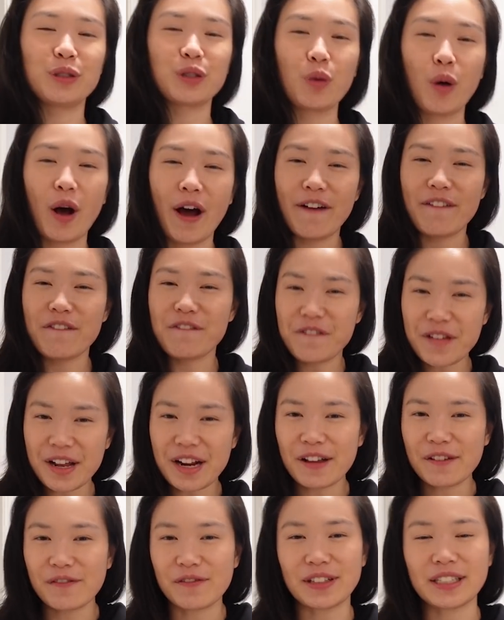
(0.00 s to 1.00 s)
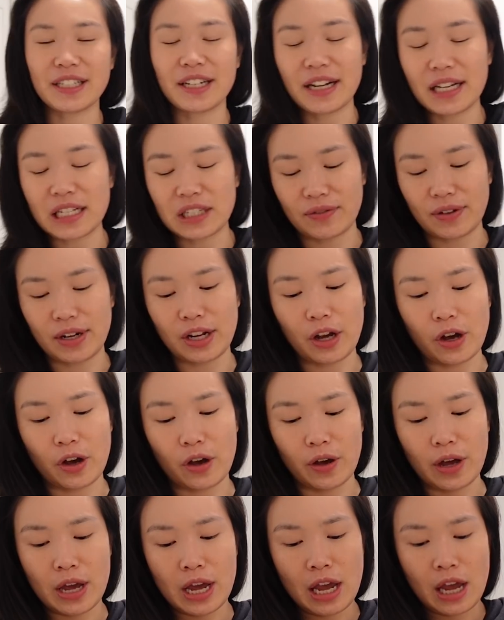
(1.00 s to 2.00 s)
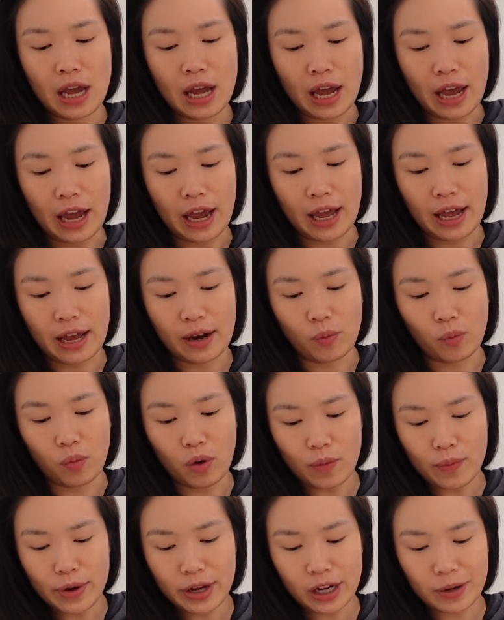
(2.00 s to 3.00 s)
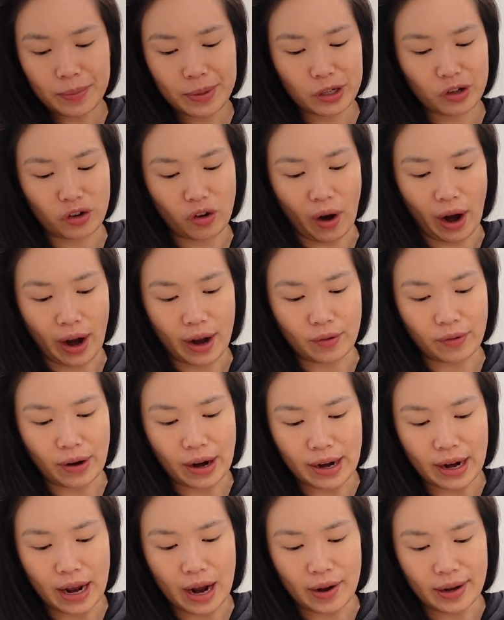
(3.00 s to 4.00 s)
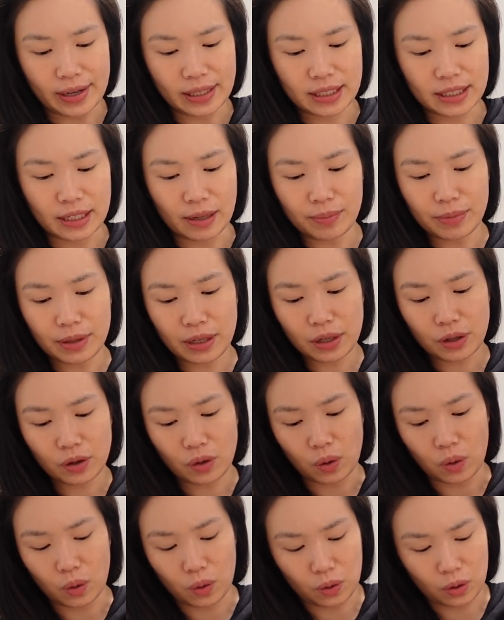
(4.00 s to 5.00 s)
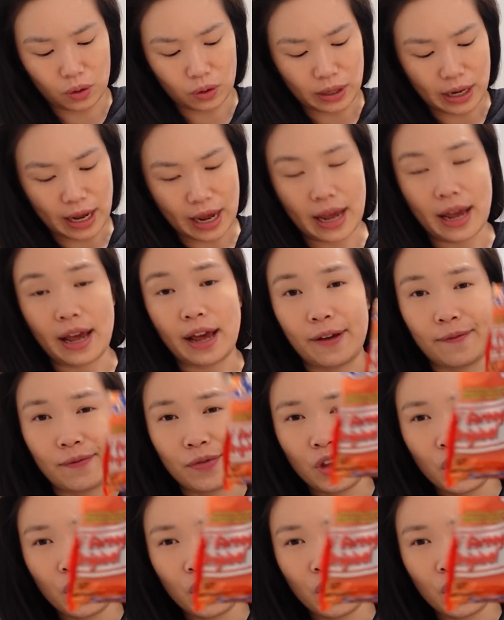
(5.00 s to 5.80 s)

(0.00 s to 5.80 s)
was quite fitting for today's video. And what we're gonna be trying right now is something called a